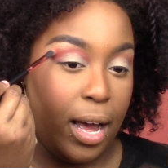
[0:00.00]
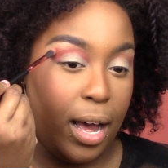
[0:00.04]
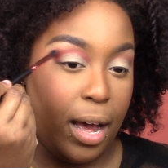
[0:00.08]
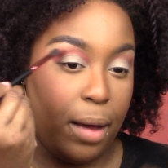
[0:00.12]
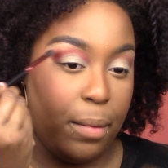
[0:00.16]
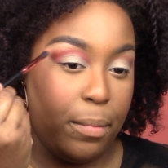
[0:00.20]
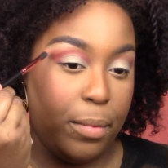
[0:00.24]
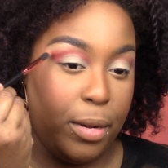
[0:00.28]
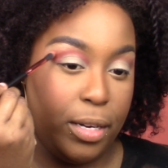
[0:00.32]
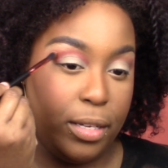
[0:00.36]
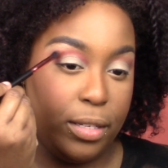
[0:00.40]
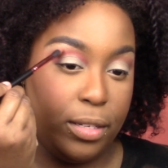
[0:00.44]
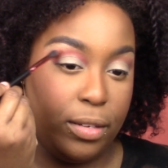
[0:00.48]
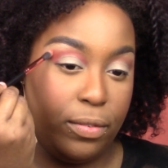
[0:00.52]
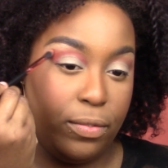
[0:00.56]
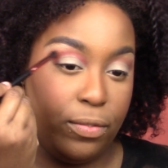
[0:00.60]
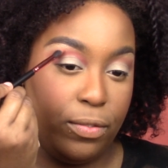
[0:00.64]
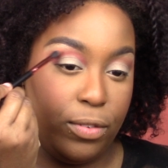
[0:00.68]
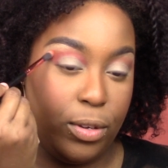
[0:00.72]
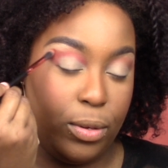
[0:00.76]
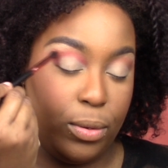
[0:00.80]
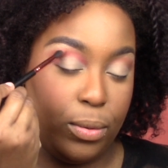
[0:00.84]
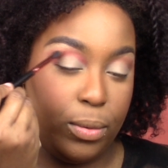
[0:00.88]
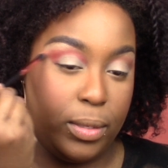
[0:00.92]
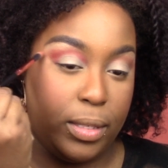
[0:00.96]
I'm gonna
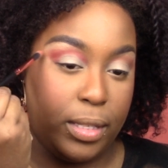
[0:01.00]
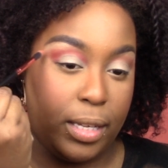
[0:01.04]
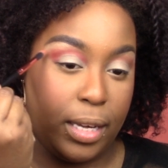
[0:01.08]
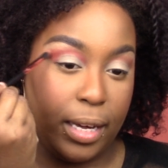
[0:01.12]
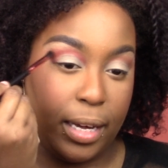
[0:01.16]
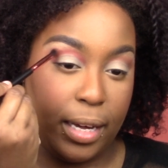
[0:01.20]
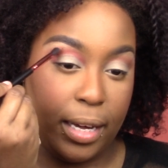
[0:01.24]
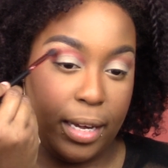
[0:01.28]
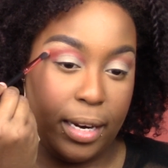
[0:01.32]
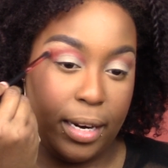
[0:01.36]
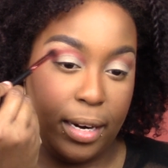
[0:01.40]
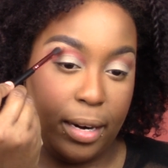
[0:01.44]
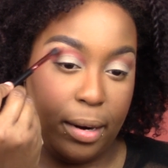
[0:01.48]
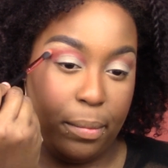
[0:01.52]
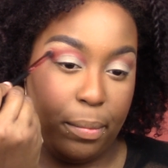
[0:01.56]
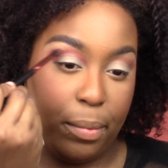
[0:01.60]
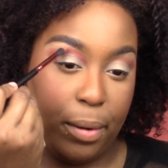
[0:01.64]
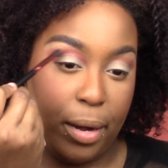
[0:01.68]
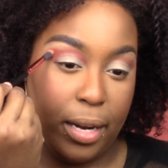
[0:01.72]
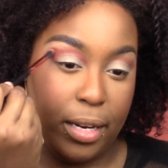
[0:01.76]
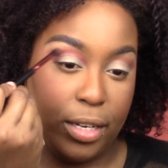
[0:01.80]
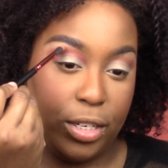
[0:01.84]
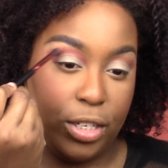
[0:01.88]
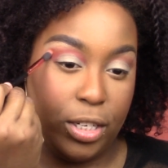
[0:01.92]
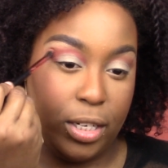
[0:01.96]
diffuse that, and I
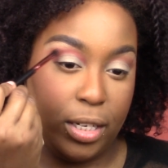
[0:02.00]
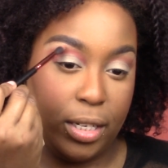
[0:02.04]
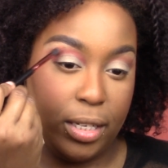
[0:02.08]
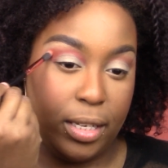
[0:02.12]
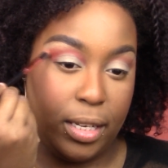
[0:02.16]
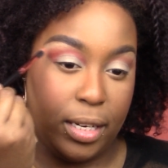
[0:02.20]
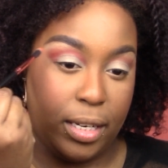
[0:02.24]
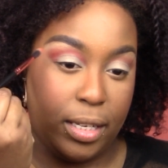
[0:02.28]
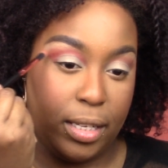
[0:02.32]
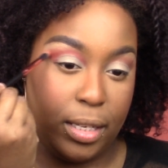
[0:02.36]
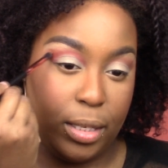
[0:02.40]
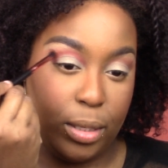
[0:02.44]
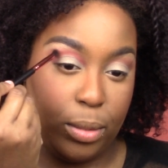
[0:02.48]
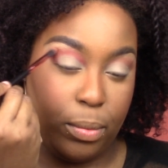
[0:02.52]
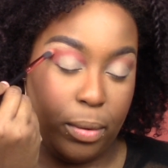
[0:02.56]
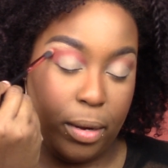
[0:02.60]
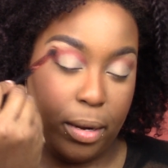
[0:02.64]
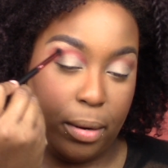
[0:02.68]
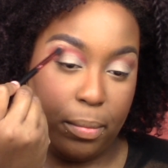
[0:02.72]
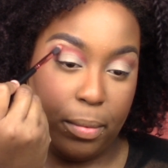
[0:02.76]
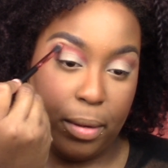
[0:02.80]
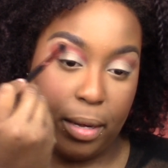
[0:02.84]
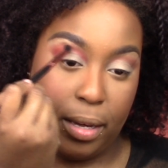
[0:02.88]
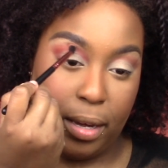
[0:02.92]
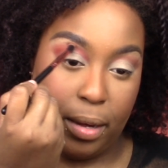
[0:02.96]
probably should have did it this way
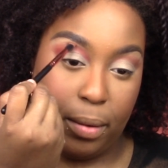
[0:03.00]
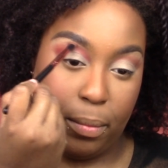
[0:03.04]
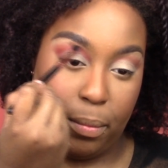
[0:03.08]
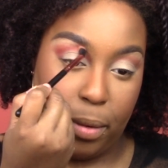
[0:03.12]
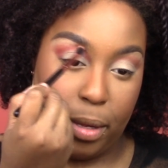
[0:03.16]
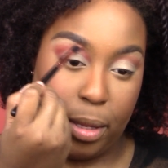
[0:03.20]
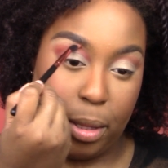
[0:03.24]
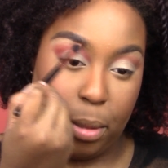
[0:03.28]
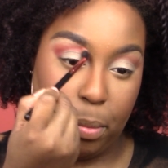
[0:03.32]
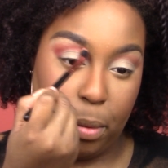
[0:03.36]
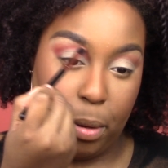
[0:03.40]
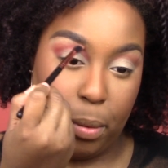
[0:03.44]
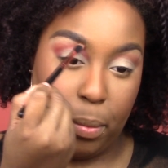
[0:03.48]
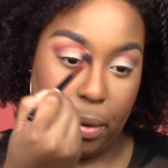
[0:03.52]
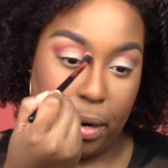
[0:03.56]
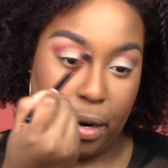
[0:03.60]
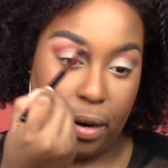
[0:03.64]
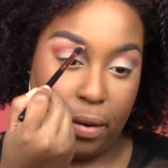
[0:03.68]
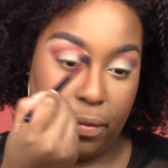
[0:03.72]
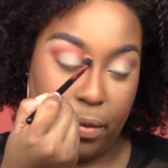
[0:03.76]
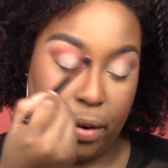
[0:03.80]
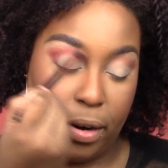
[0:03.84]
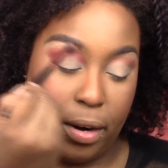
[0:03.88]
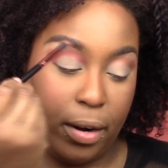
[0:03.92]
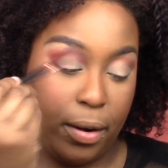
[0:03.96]
to begin with, but
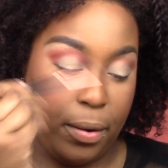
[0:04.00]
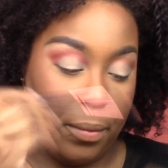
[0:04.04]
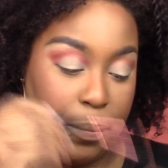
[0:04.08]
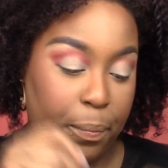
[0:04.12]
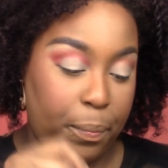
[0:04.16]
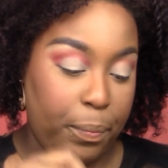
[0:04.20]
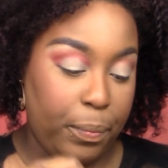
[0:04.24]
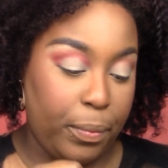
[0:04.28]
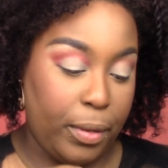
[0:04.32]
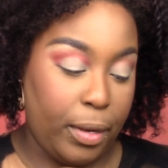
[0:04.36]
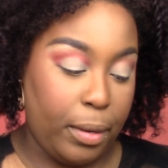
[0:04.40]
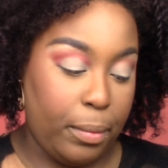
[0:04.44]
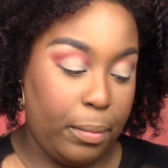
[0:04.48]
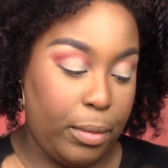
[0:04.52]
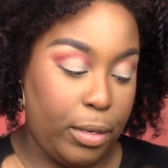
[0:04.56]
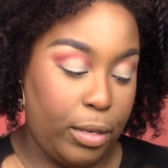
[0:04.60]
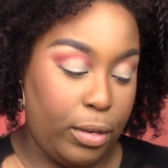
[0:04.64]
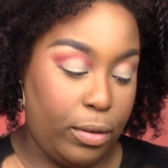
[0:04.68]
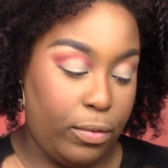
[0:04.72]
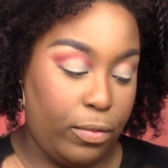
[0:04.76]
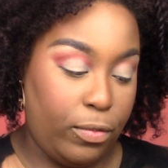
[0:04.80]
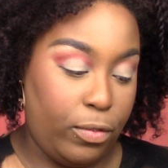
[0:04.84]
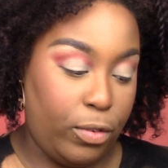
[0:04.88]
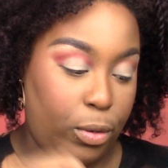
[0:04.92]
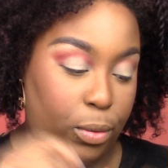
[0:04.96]
whatever. I'm gonna
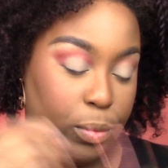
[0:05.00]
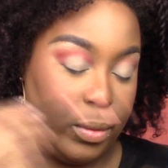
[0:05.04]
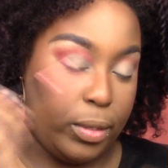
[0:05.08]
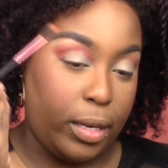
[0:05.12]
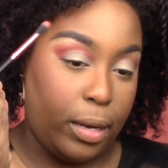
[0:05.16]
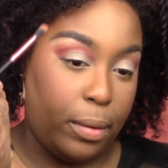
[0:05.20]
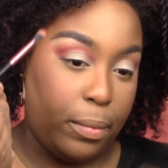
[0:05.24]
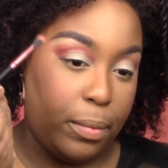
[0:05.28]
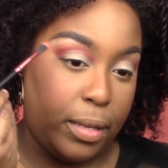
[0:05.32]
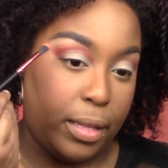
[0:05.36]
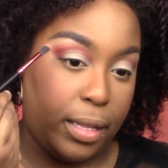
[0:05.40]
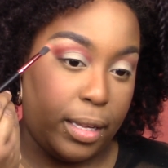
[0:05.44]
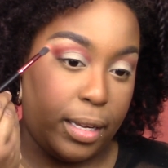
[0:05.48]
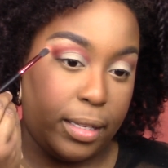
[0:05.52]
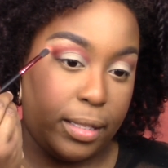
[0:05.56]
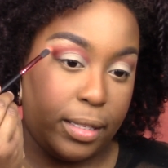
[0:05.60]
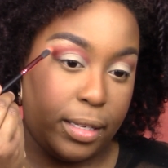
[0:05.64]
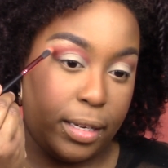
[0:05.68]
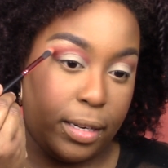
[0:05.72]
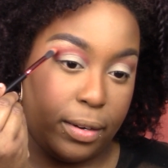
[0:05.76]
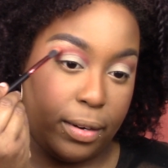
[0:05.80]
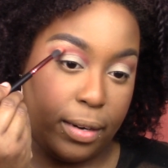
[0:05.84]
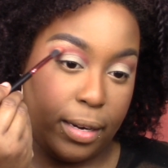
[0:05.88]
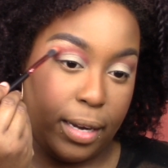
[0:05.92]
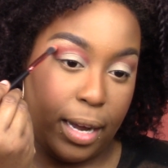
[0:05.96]
diffuse that with that
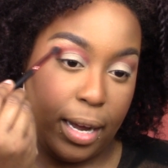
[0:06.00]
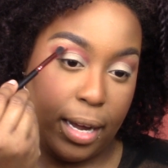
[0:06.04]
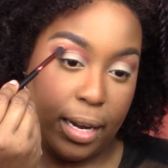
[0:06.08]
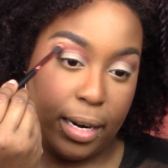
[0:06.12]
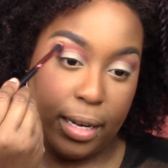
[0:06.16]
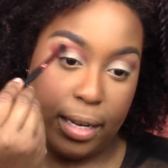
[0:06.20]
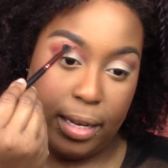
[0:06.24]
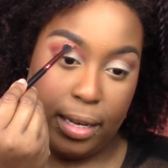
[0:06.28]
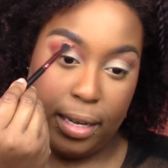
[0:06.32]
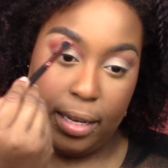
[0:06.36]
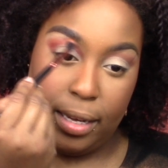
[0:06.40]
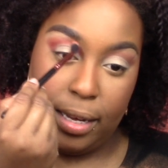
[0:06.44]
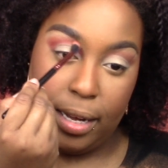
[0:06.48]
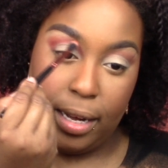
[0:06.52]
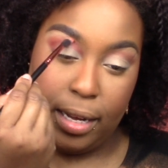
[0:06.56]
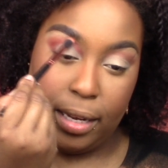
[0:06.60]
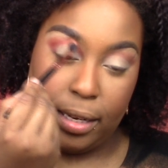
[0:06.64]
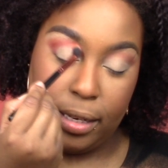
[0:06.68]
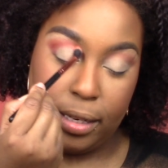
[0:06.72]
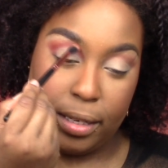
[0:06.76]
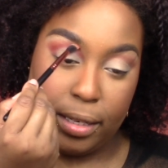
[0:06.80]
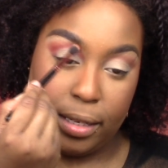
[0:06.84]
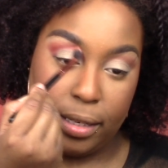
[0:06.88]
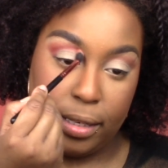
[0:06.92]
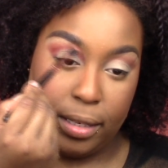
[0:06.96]
terracotta E
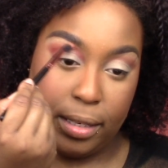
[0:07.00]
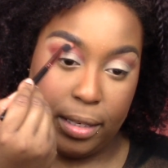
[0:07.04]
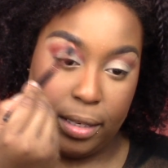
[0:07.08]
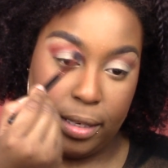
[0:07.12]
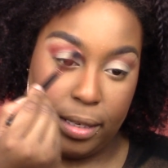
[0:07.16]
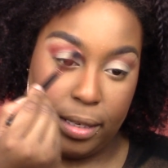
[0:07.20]
color.